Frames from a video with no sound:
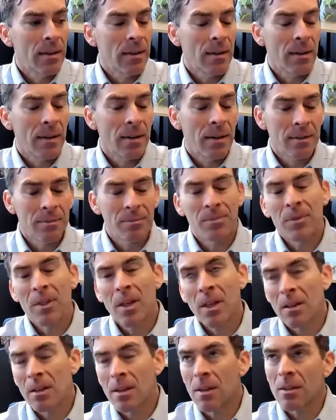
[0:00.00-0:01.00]

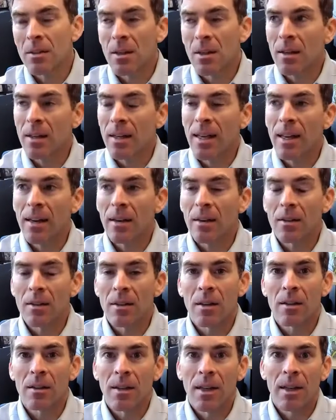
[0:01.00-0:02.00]

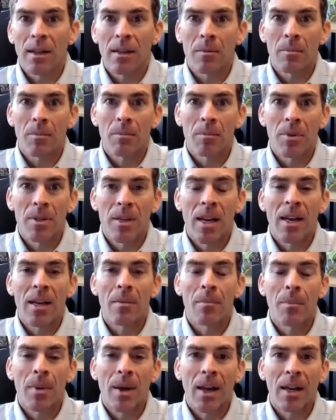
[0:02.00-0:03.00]
I'll kind of tie
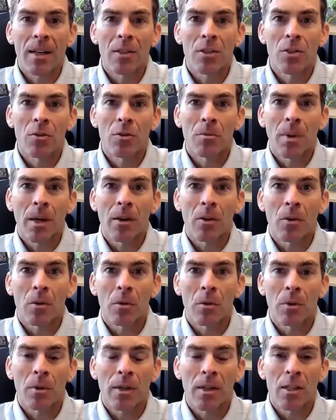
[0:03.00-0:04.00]
it back to my
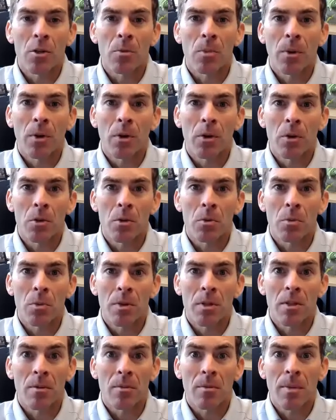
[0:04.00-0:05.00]
own experience
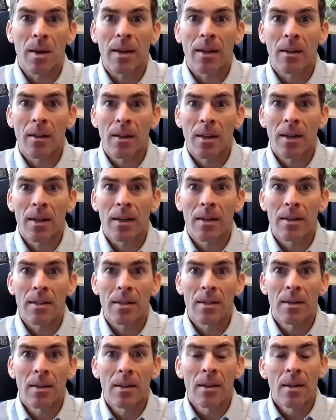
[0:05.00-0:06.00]
with some of my
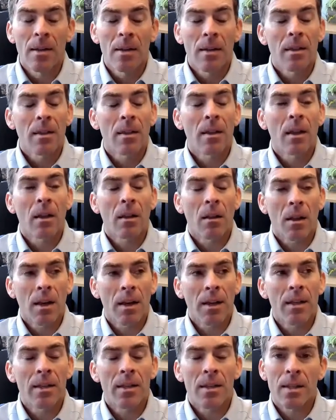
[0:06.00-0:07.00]
clients. The
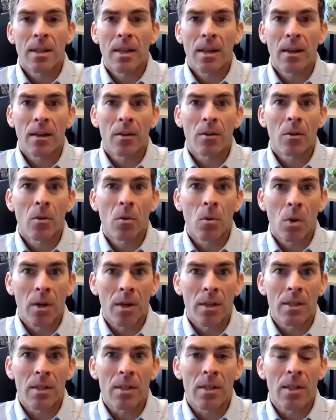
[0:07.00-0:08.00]
clients that are the
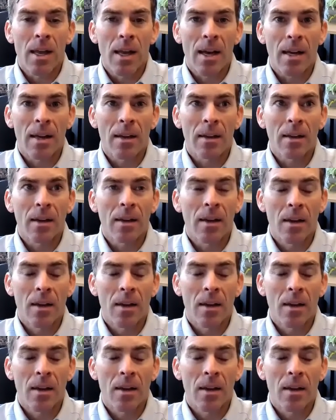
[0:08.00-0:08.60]
ones that